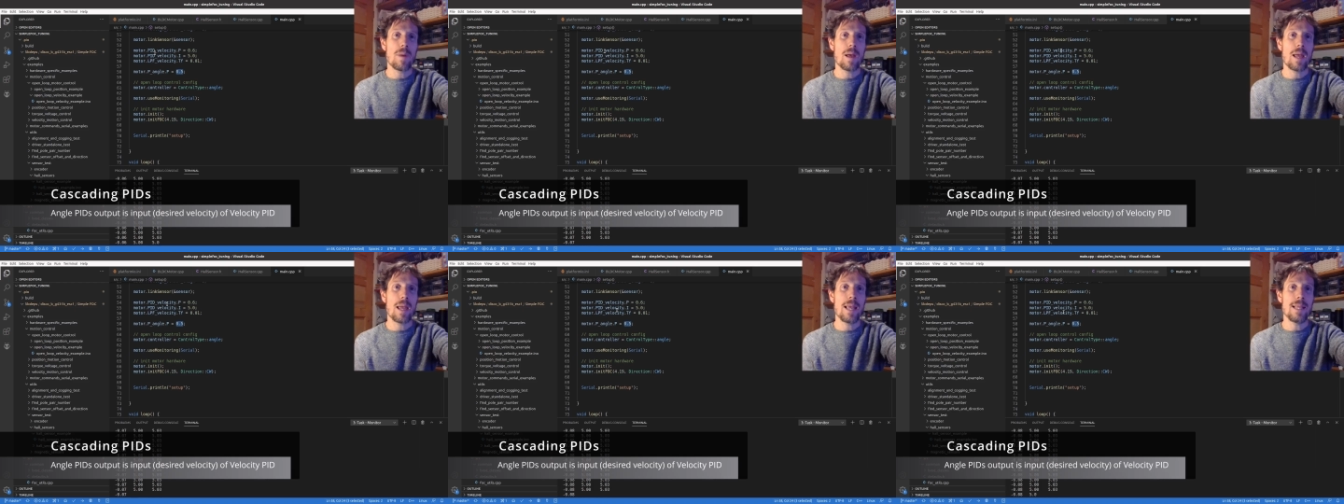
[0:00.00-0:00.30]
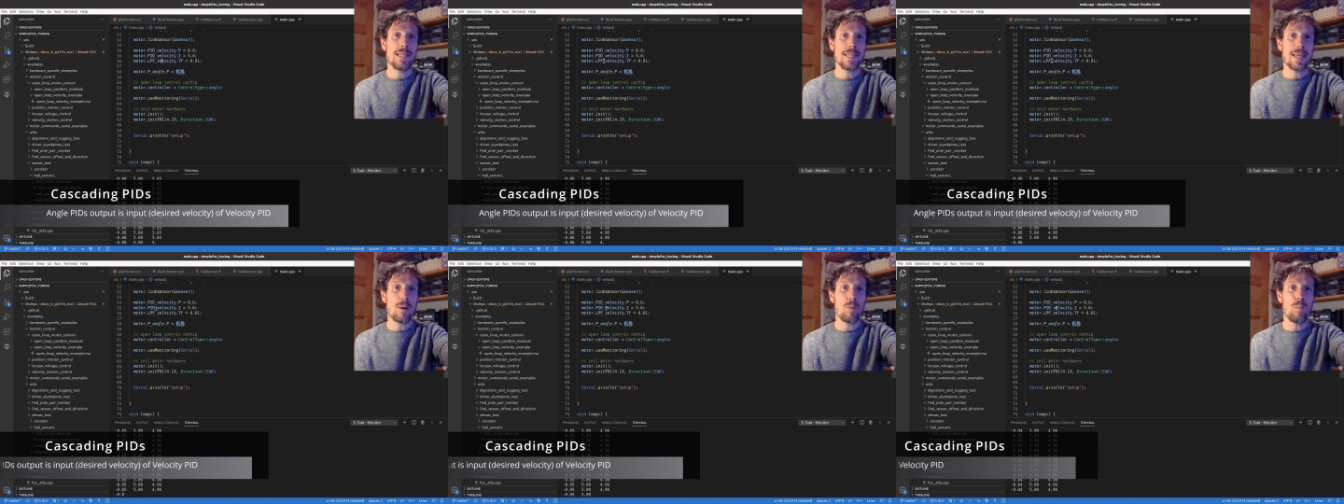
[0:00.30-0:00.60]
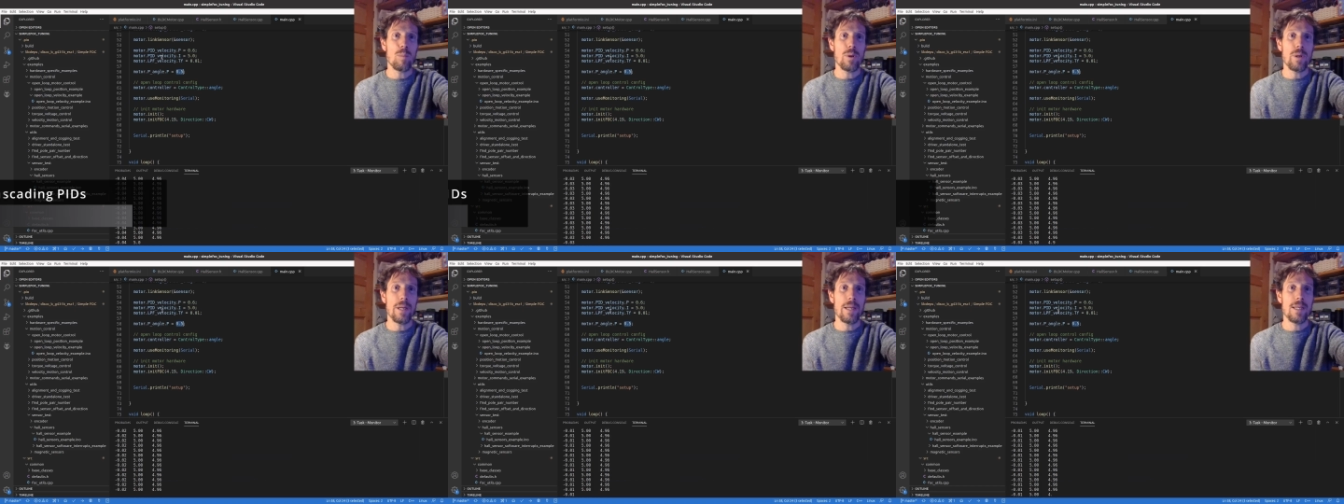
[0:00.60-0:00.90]
its
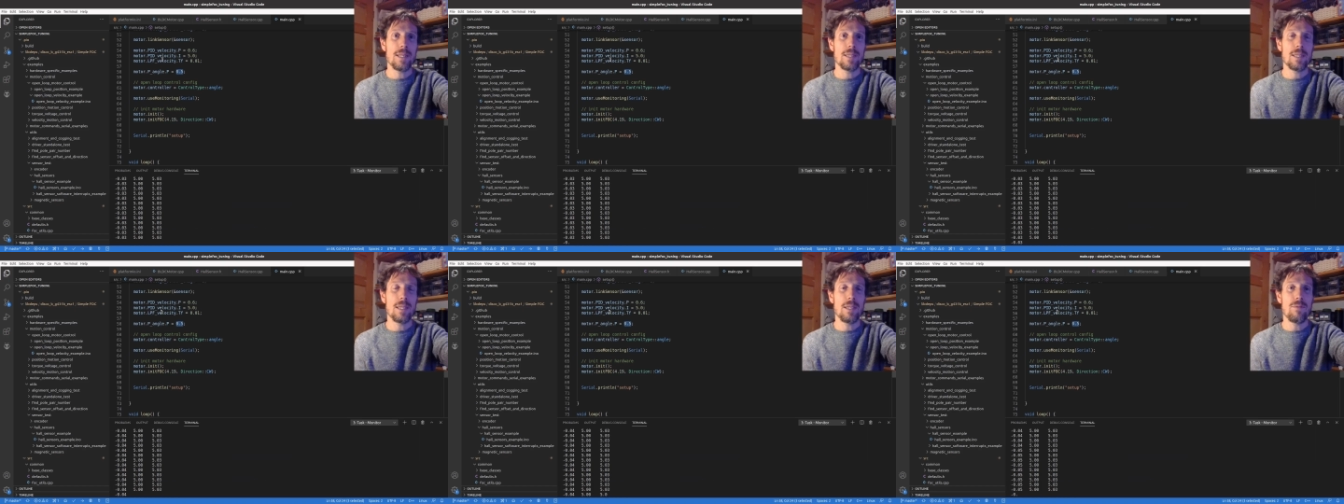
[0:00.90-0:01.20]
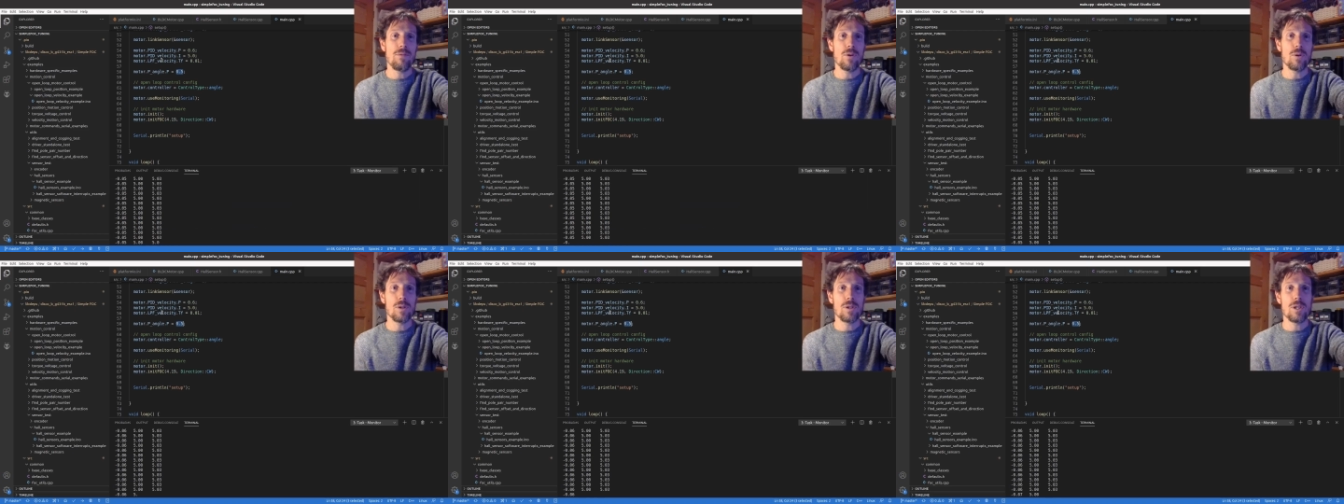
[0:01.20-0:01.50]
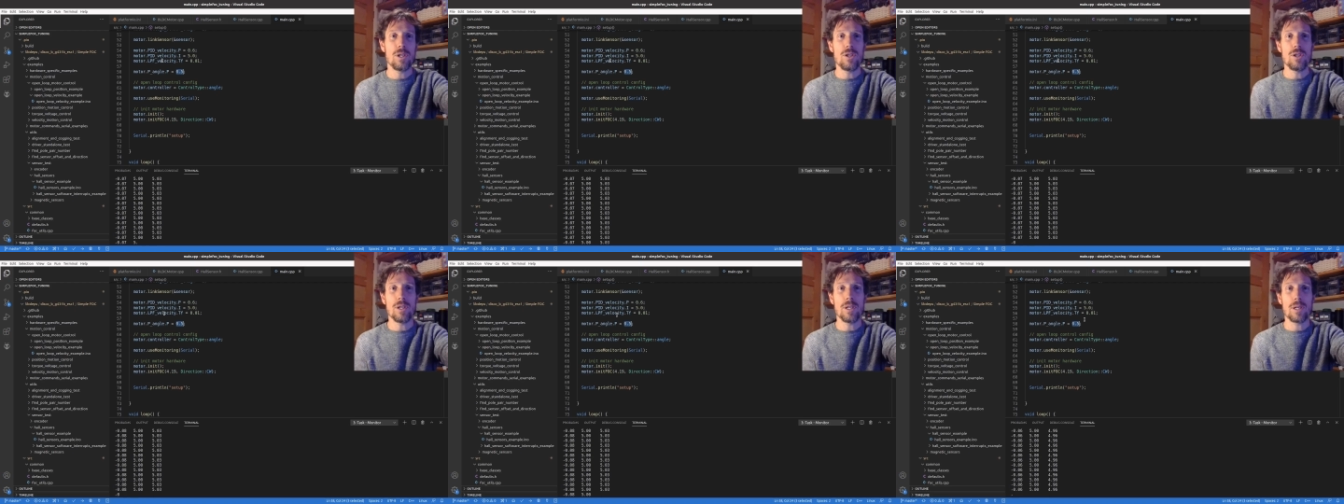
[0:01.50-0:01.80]
output is the
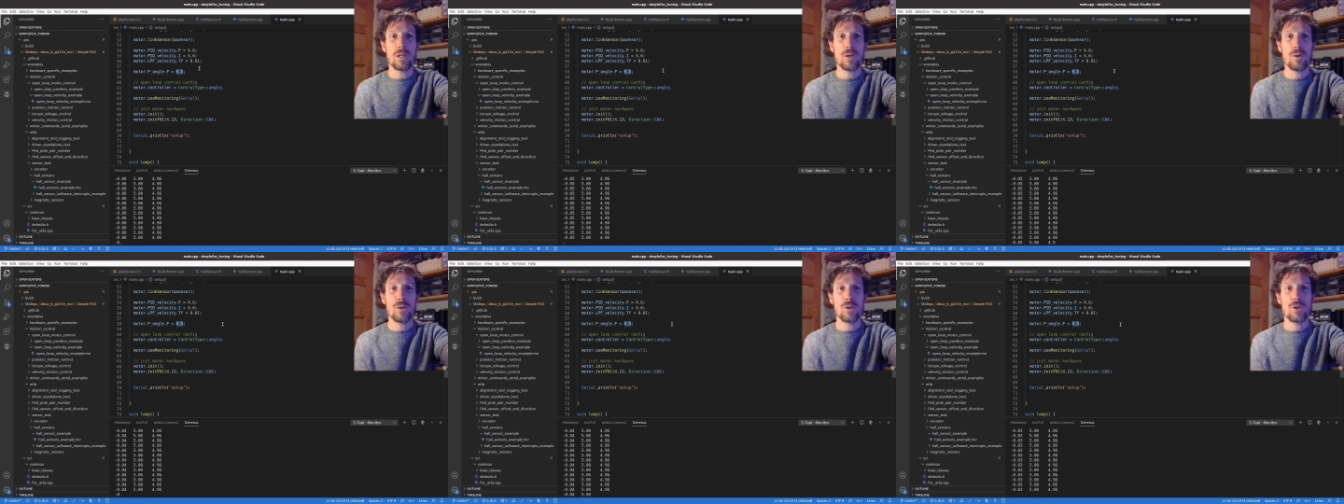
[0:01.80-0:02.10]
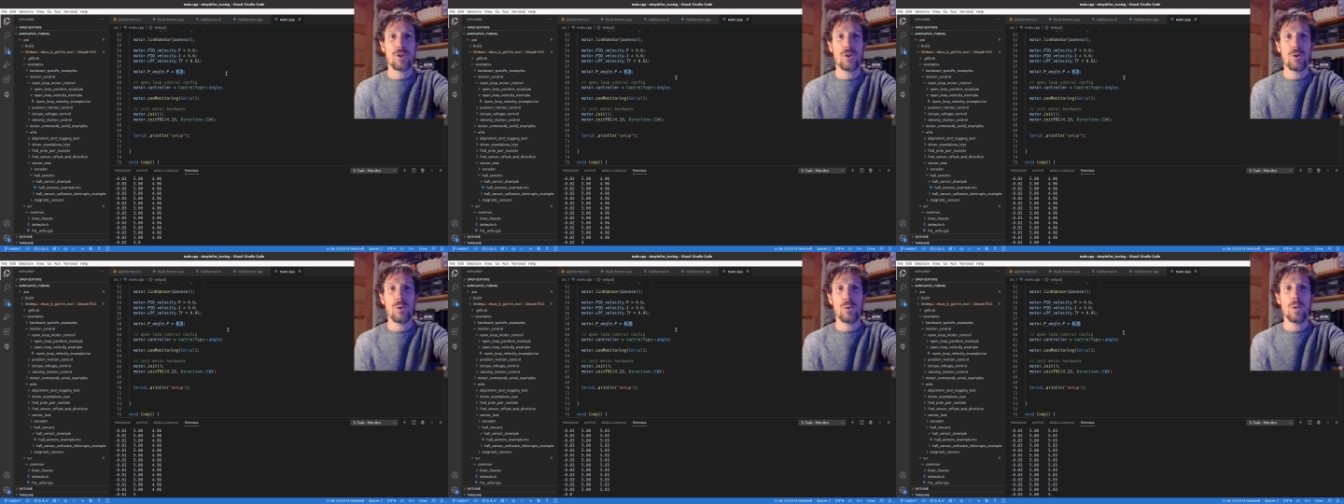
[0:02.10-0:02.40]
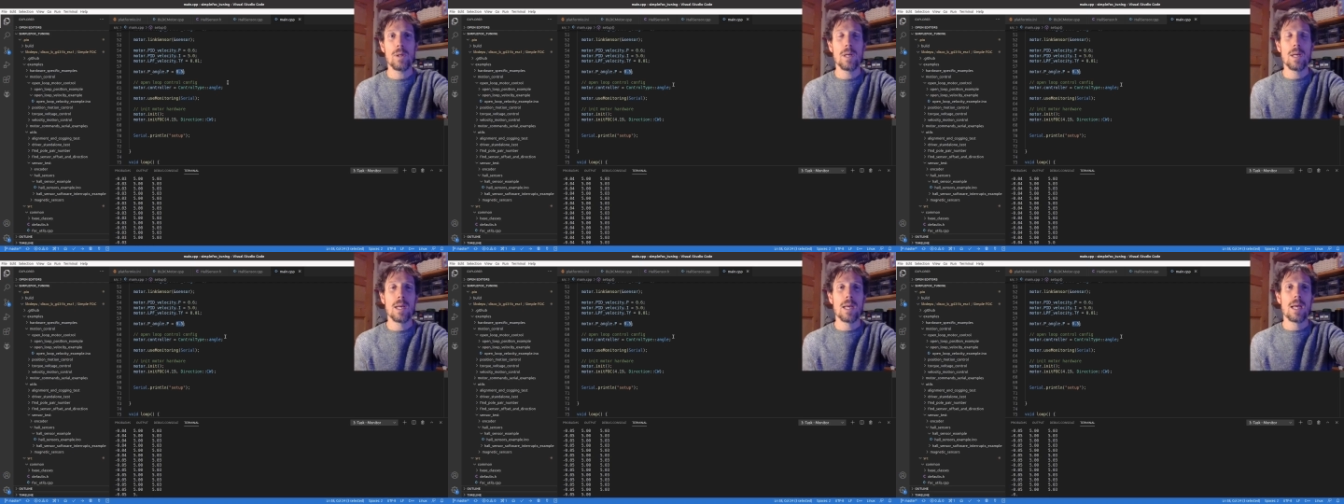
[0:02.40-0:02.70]
voltage that goes to
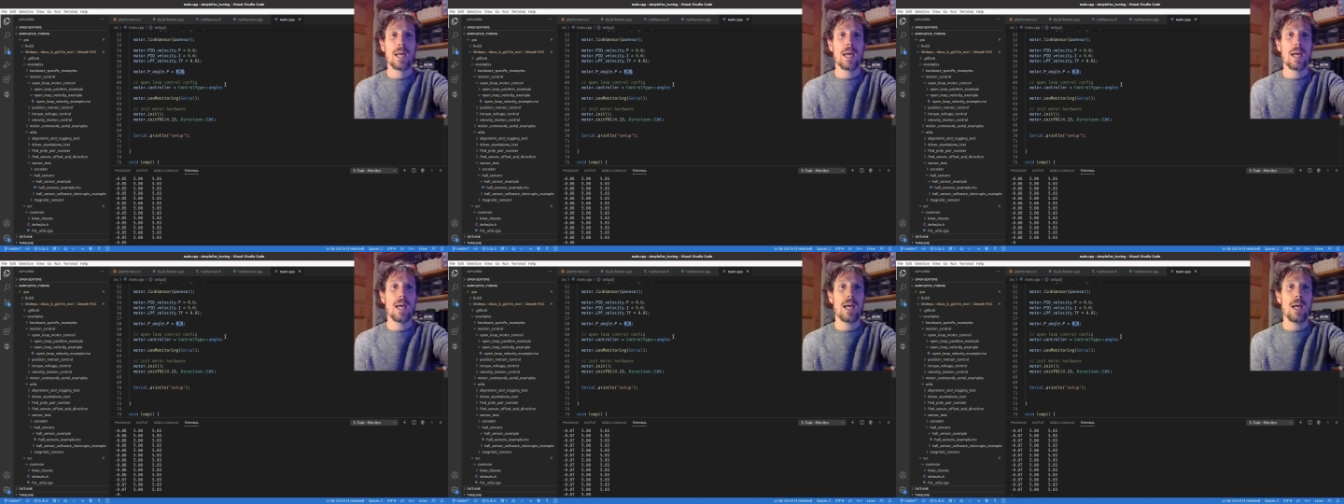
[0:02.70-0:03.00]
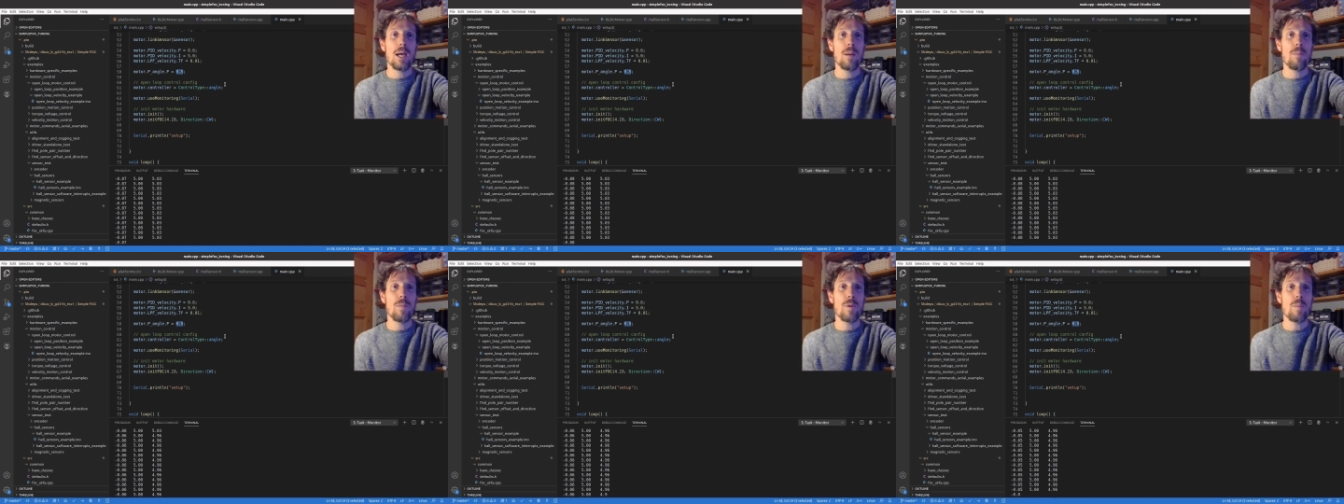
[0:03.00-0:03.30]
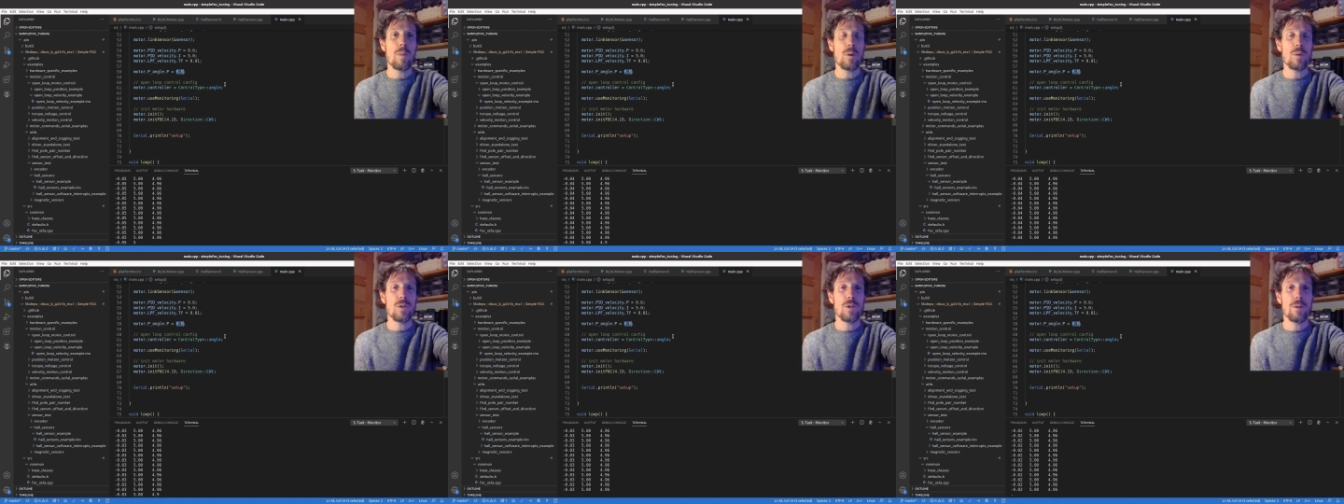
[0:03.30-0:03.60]
um, the
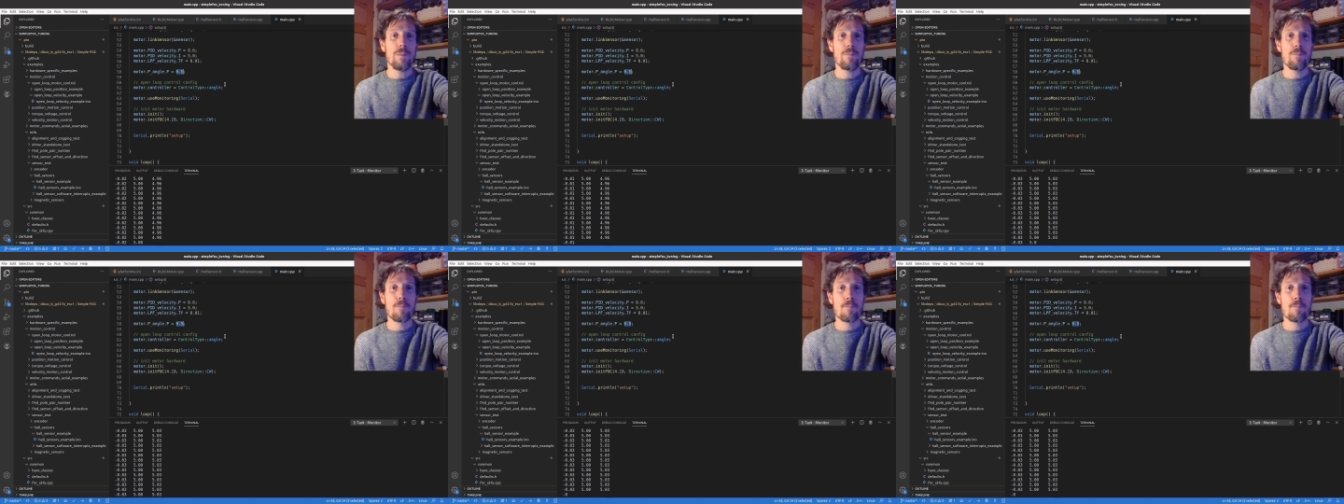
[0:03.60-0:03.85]
motor.